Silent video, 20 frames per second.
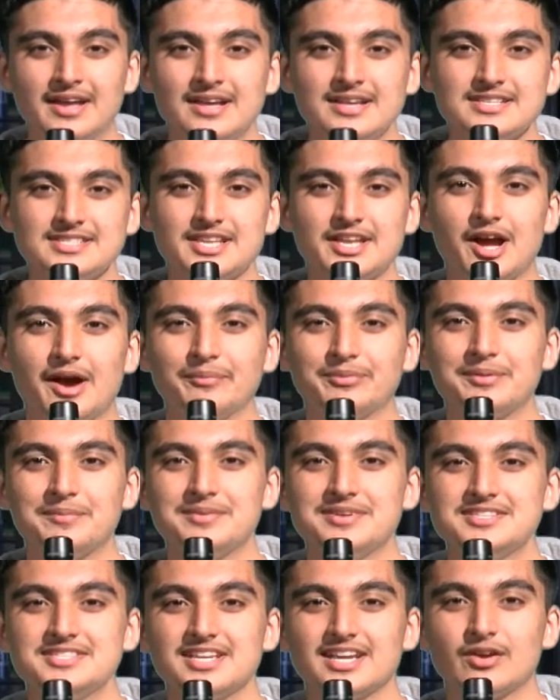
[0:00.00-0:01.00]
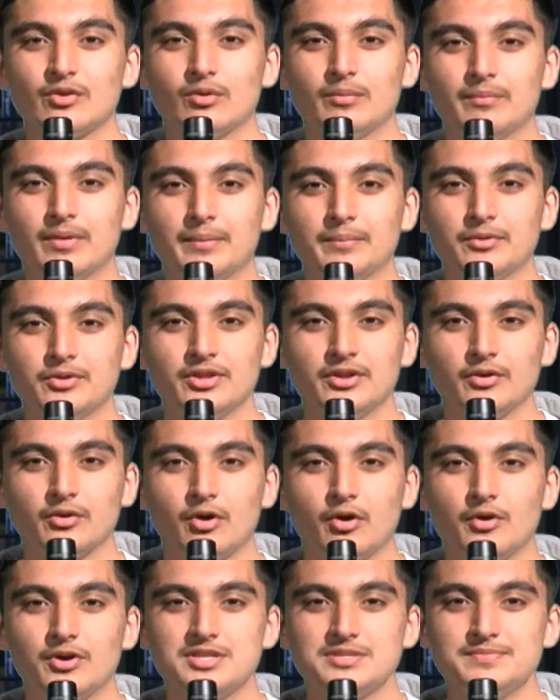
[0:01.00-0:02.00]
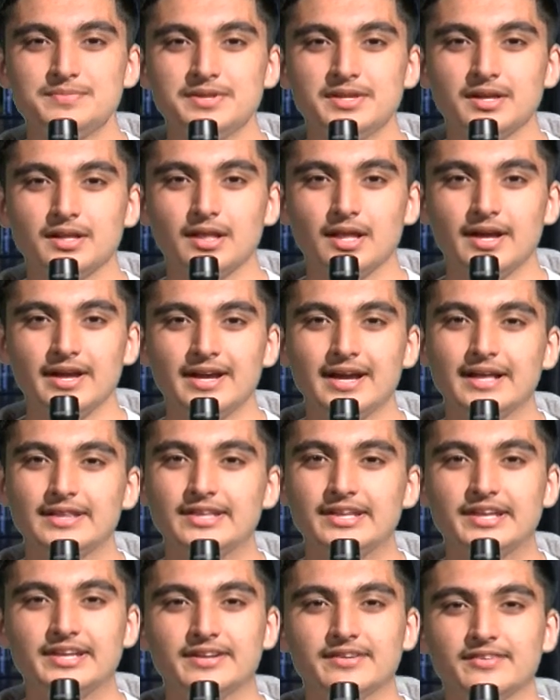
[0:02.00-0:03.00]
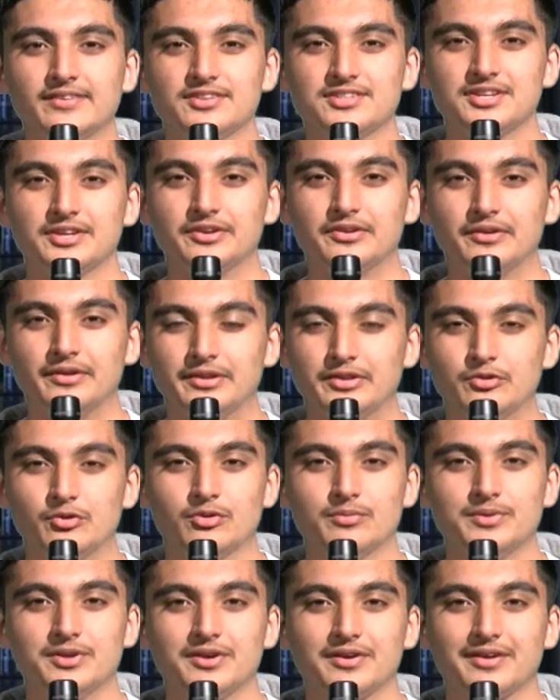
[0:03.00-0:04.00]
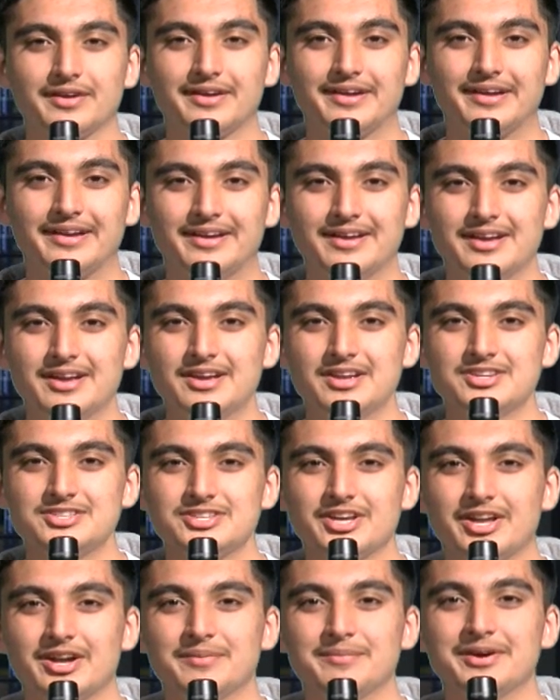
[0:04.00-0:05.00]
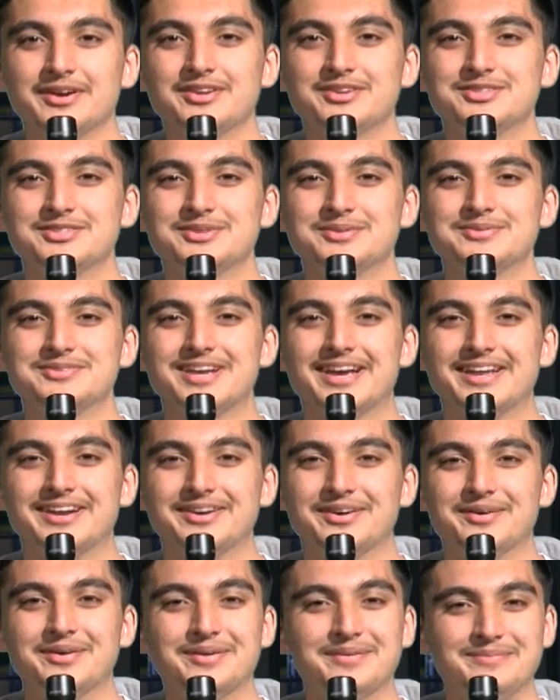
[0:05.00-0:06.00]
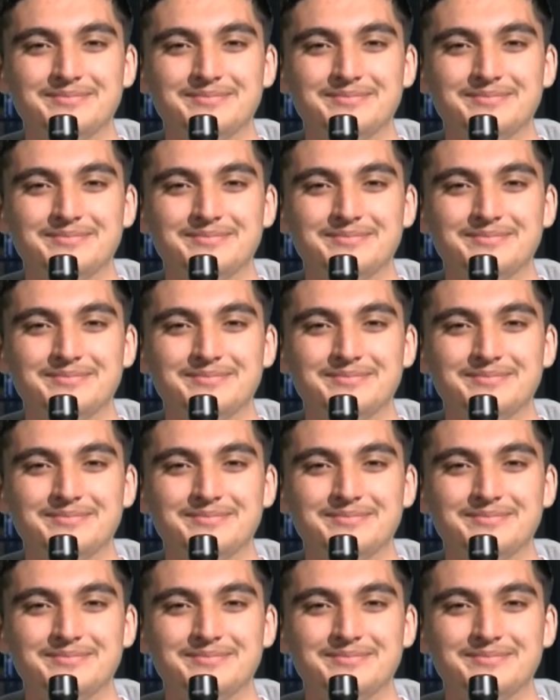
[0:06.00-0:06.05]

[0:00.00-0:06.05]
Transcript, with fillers: Stay optimistic and remember there will always be a light at the end of the tunnel and you will be okay. Shout out my YouTube channel.